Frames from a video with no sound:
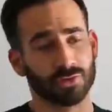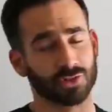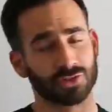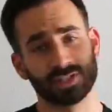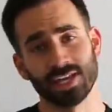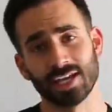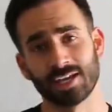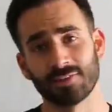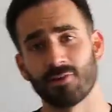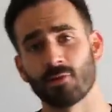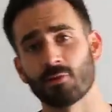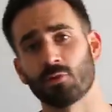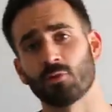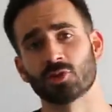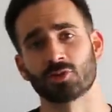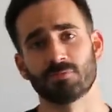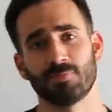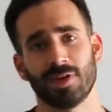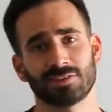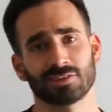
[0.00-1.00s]
For the sake of
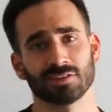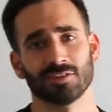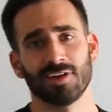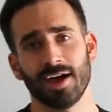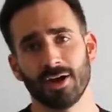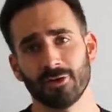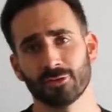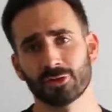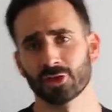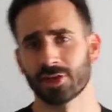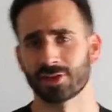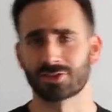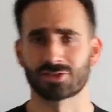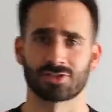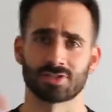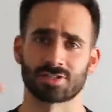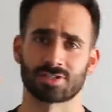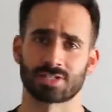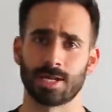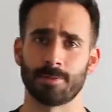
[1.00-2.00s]
everyone's mental health, let's
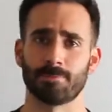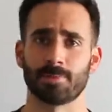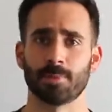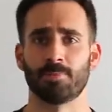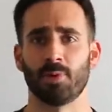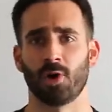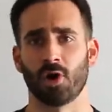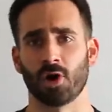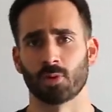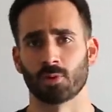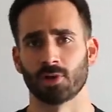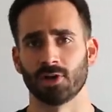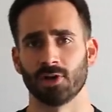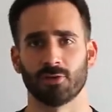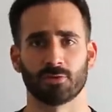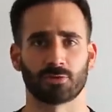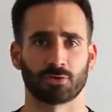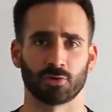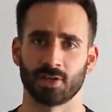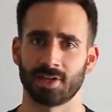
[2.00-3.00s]
just skip the part where you
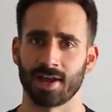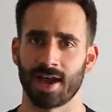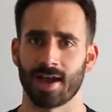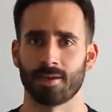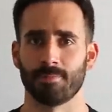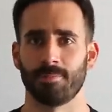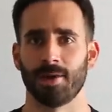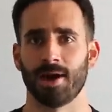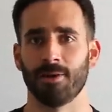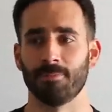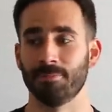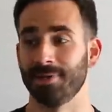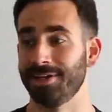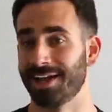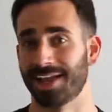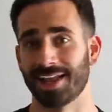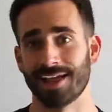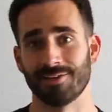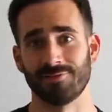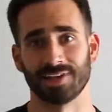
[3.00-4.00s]
all freak out about me
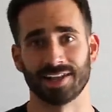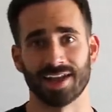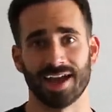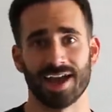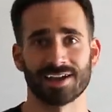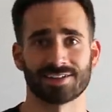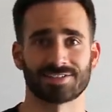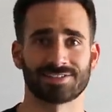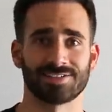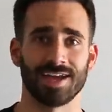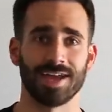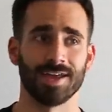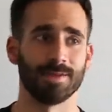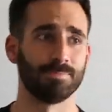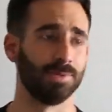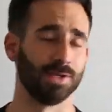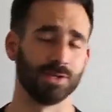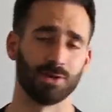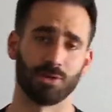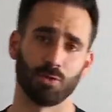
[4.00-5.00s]
not having an
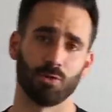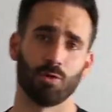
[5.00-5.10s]
accent, being all